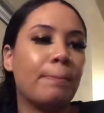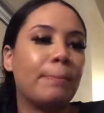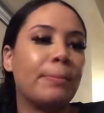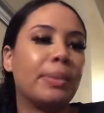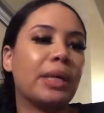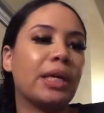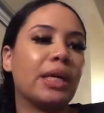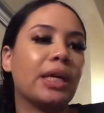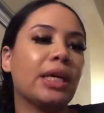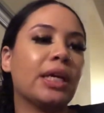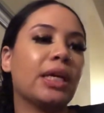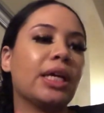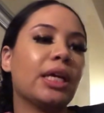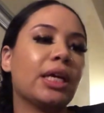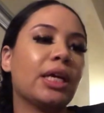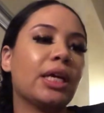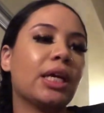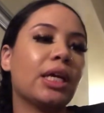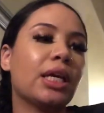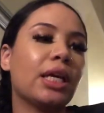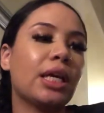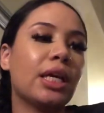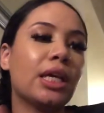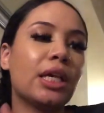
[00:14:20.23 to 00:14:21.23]
But
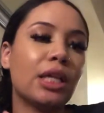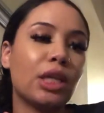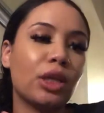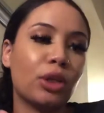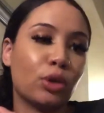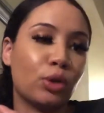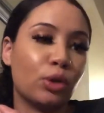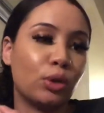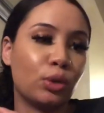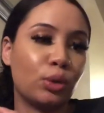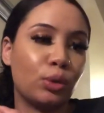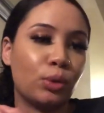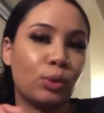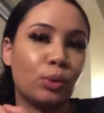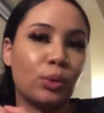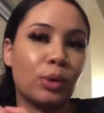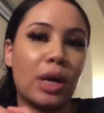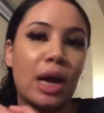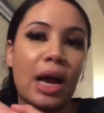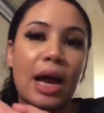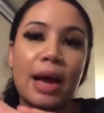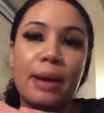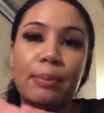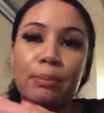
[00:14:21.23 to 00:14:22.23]

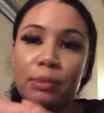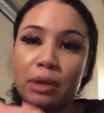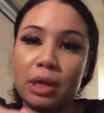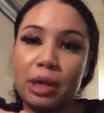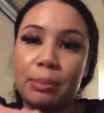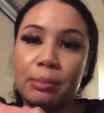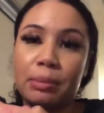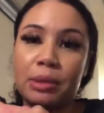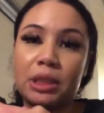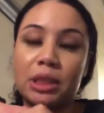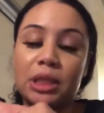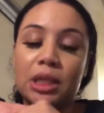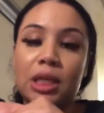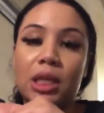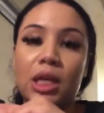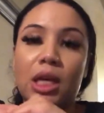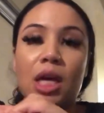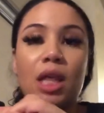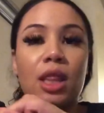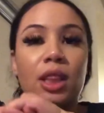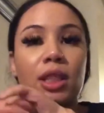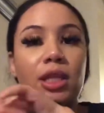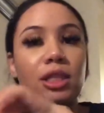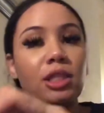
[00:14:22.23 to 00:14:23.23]
anywho, I'm rambling.